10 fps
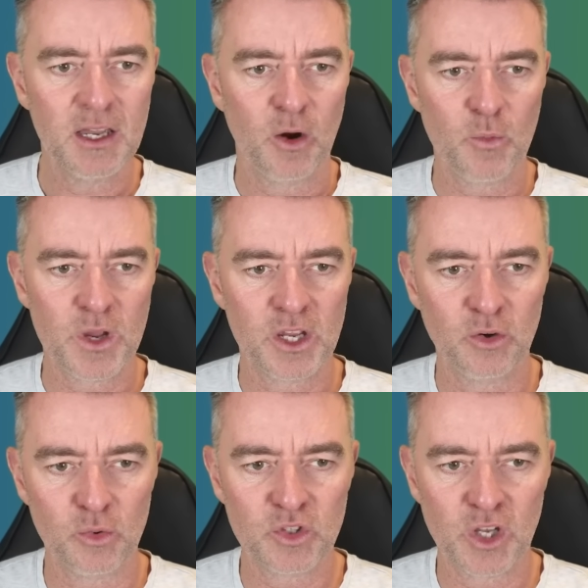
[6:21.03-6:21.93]
And we can
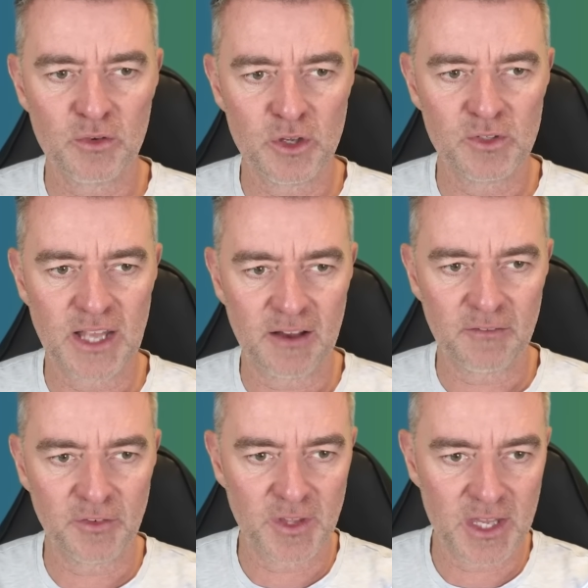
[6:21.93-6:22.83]
also use that
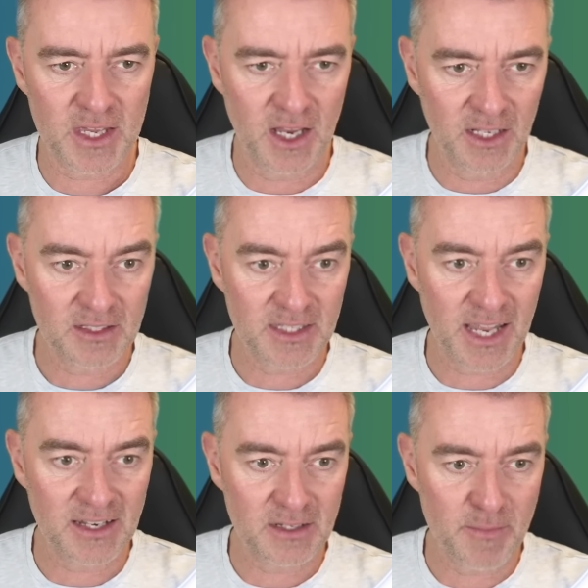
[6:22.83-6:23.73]
for the
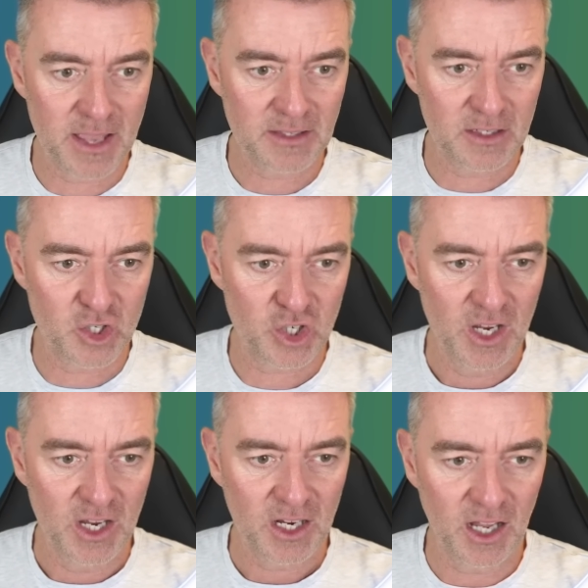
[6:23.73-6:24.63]
send message
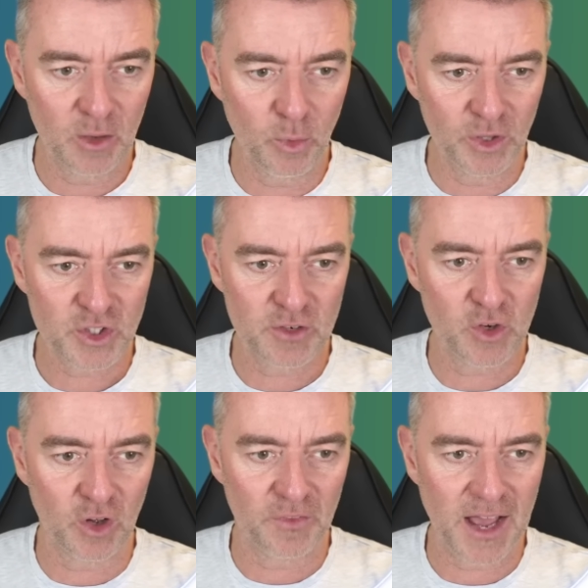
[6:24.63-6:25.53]
color. Once you've
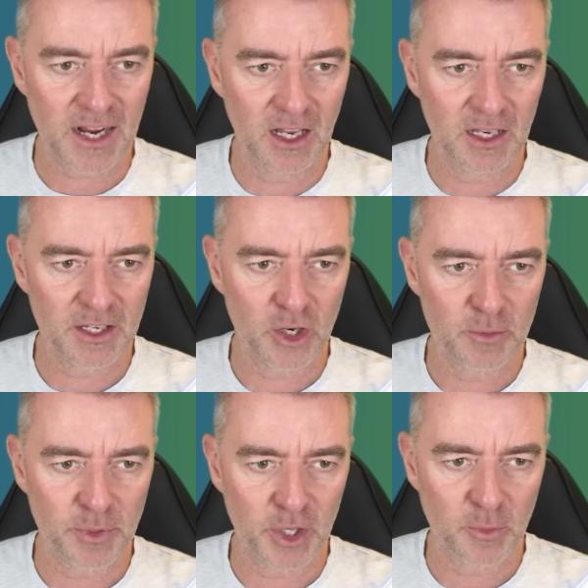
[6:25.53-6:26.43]
got that color
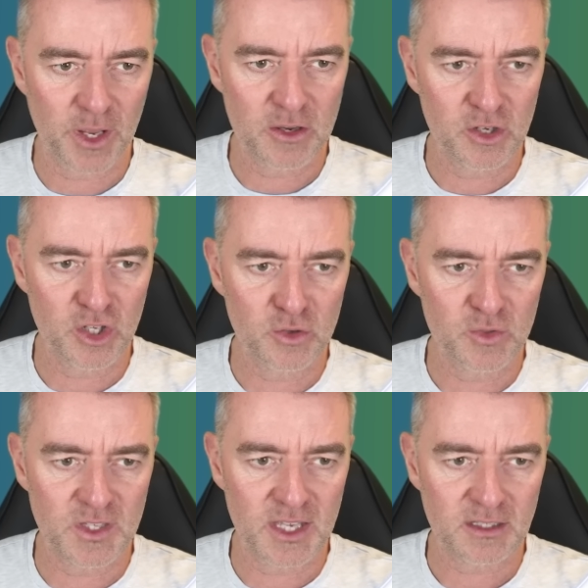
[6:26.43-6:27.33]
code, by the way, you can
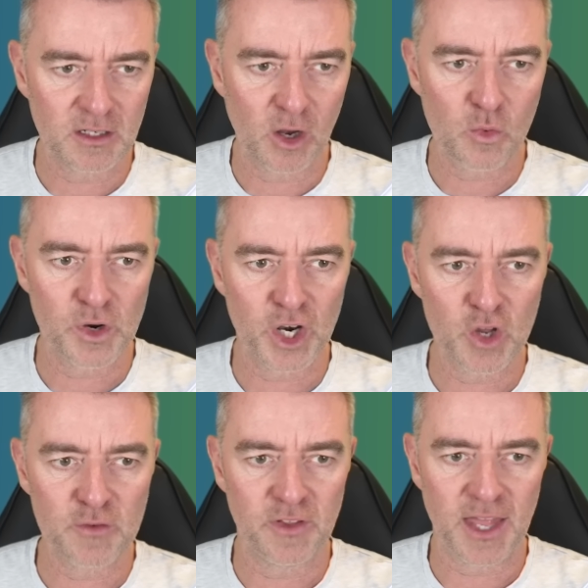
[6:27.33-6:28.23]
use this and hold it
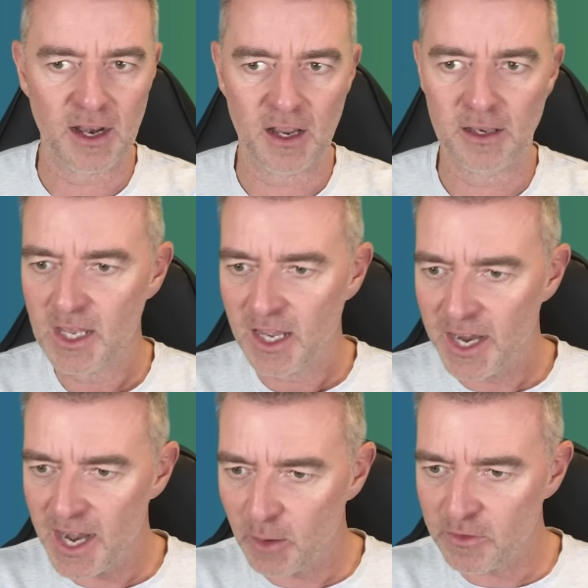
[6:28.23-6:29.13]
over there like that.
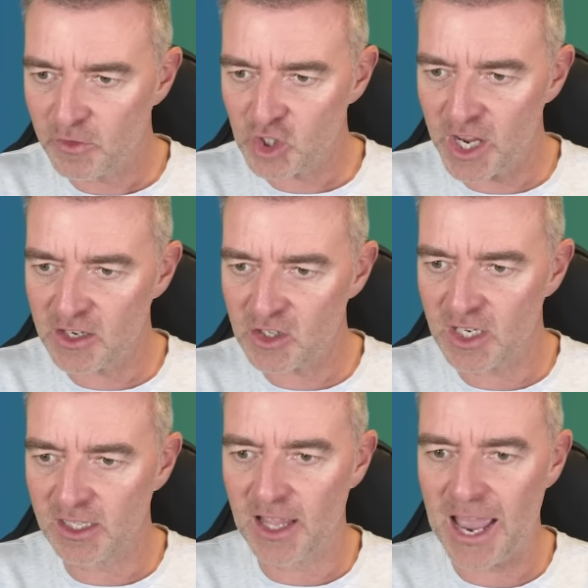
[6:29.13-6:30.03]
And now we've changed the
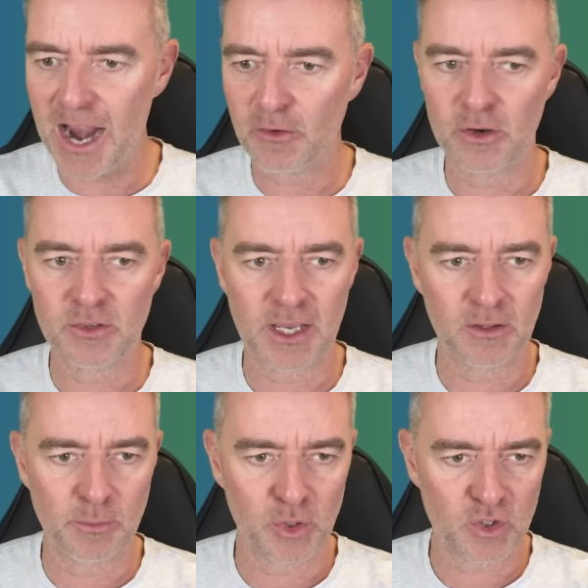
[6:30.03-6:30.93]
little arrow down
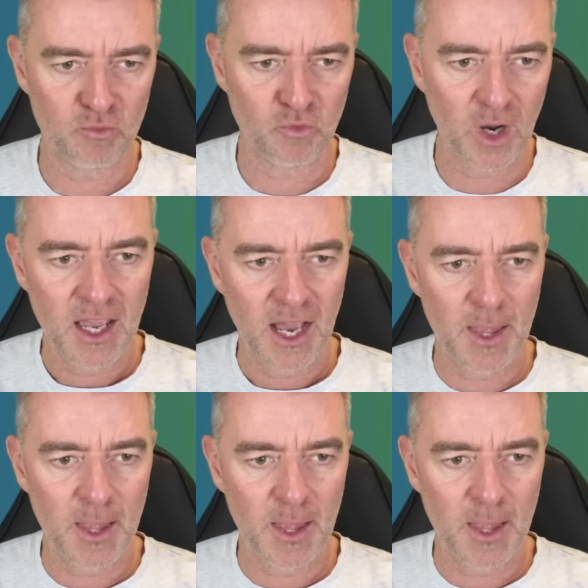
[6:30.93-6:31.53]
the bottom right.